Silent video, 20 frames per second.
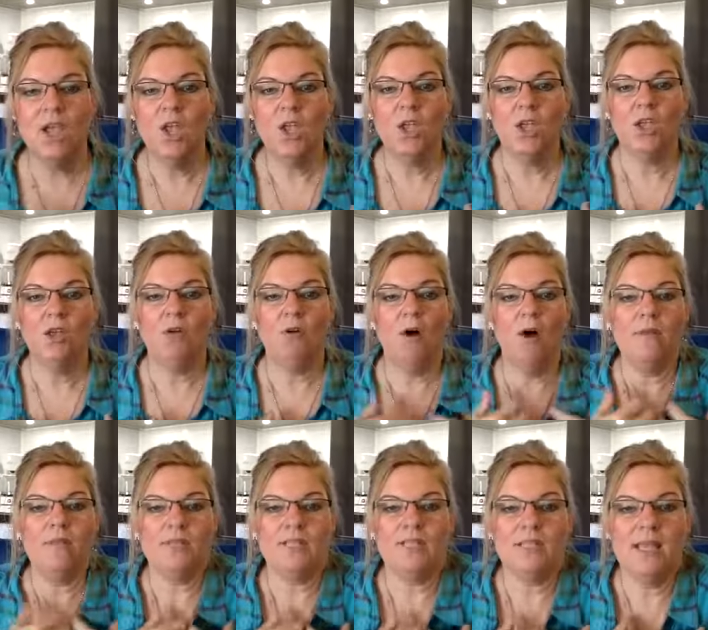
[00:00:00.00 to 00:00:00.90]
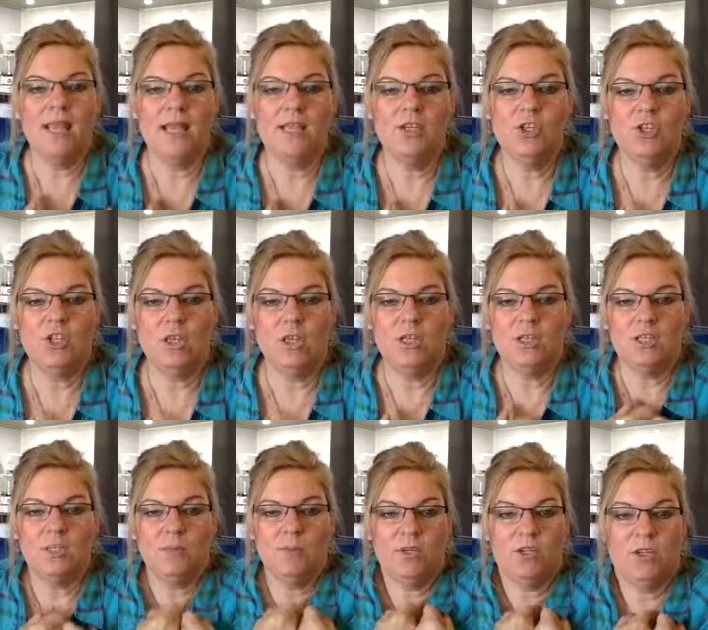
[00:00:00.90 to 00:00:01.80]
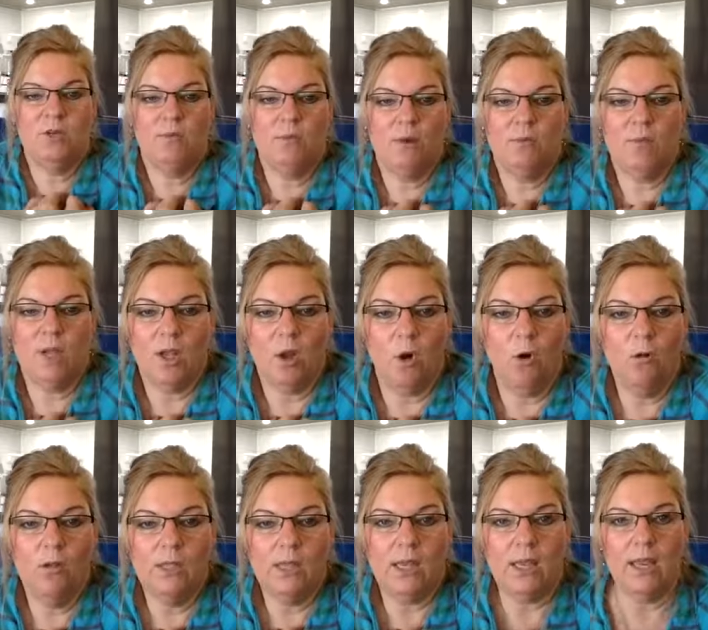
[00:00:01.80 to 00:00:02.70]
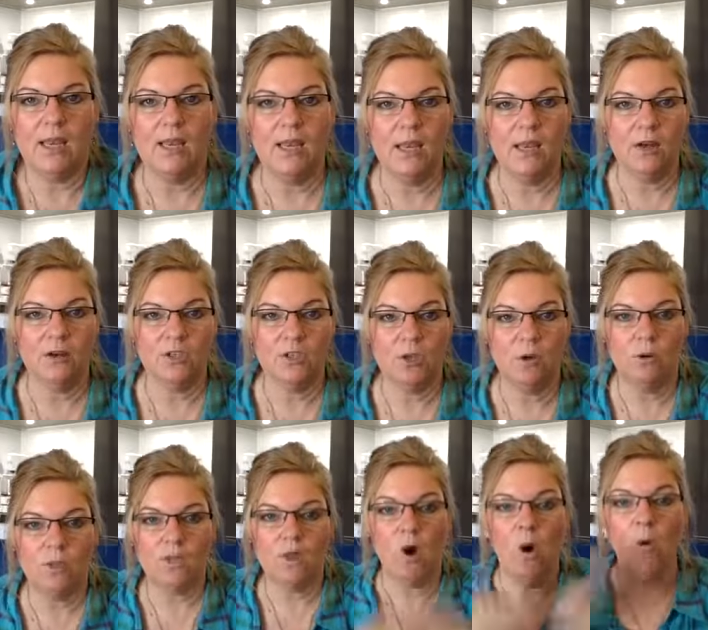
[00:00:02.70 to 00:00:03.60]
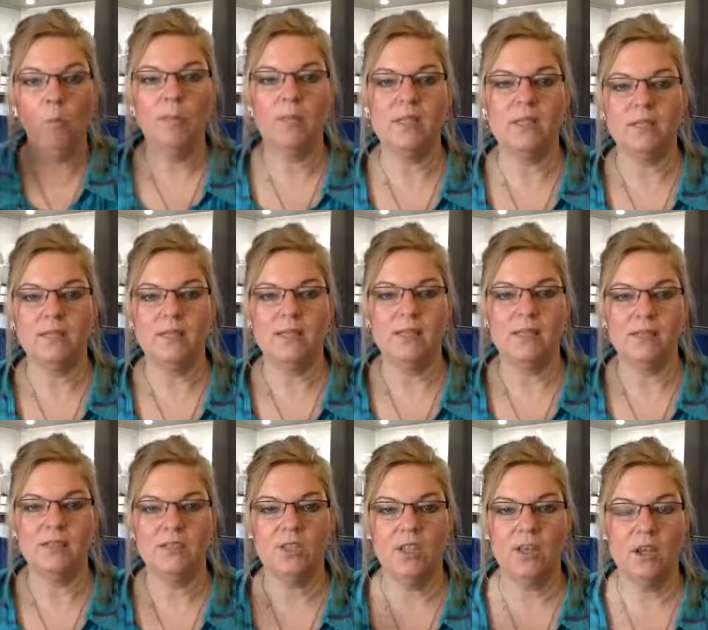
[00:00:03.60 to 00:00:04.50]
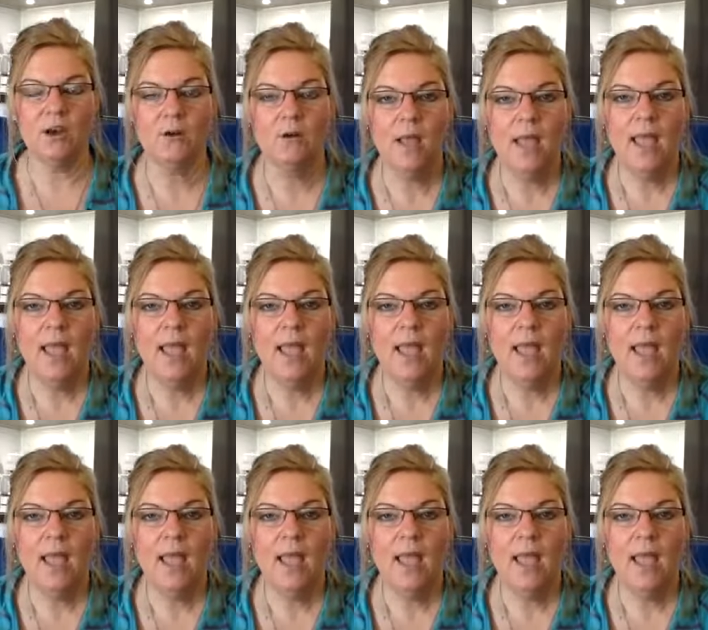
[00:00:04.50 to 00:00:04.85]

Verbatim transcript: you know all this tension especially when we hold it in here so it opens things you know